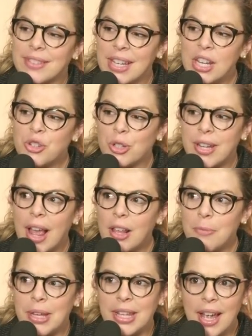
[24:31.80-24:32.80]
teacher
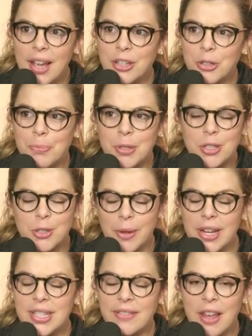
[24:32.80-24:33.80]
telling me, yeah, you're
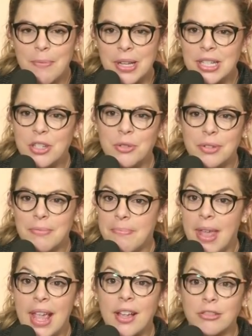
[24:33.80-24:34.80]
persuasive. That means you would
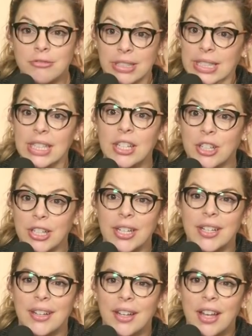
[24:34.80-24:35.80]
make a really
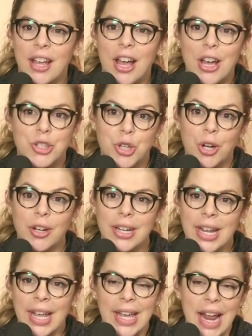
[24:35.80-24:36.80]
good
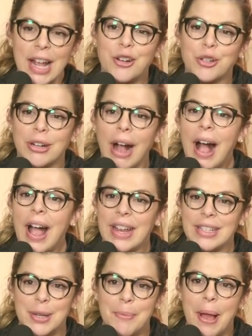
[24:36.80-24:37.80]
attorney. And I
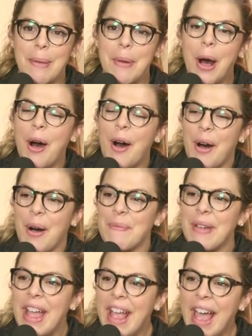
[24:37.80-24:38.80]
cried to my
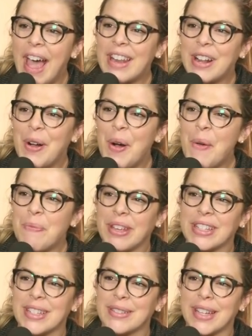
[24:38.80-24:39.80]
mom at home
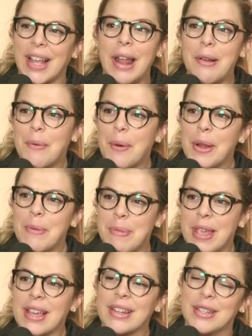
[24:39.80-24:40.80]
because I was like, I don't want to
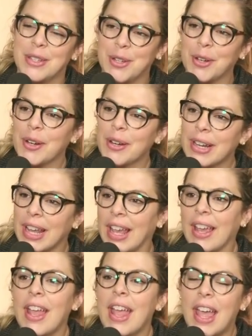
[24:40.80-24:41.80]
be an
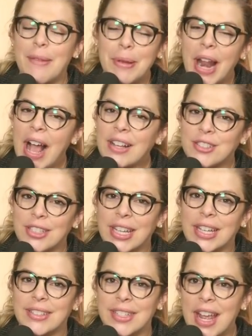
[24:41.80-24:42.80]
attorney. But
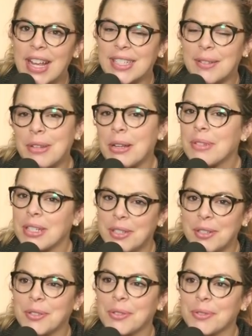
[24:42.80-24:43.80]
actually today, sometimes I
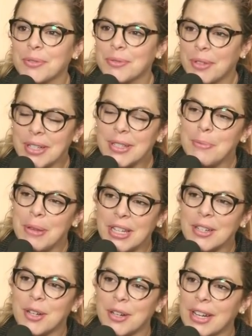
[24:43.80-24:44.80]
do want to be
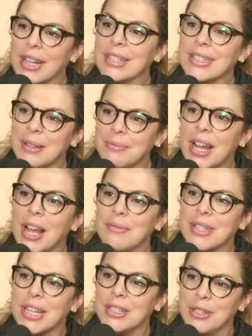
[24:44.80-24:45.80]
an attorney. And
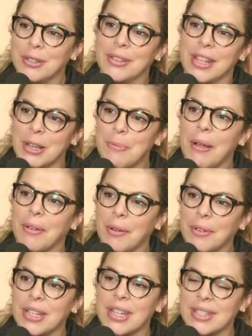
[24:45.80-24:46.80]
sometimes I do think about
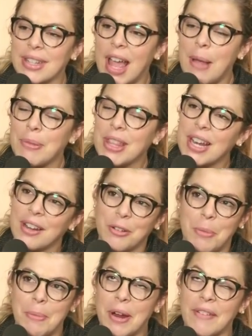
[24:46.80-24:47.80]
going into that. But then I
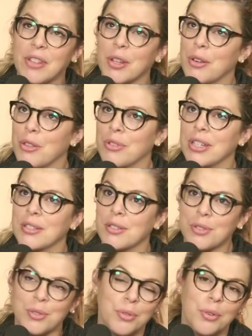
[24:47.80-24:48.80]
remember I have to go to 3 years
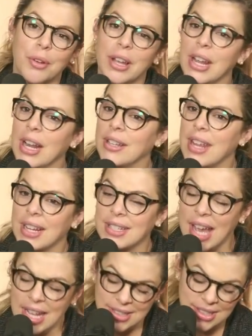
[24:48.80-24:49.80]
of school and take
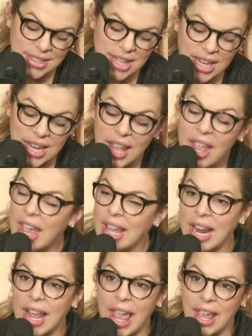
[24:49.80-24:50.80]
tests and study.
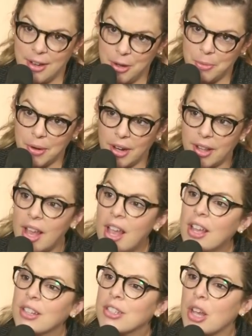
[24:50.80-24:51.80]
And I hate homework.
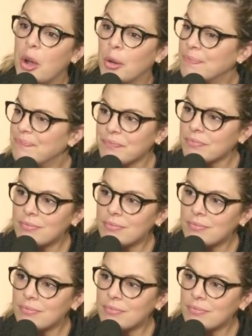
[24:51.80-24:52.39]
So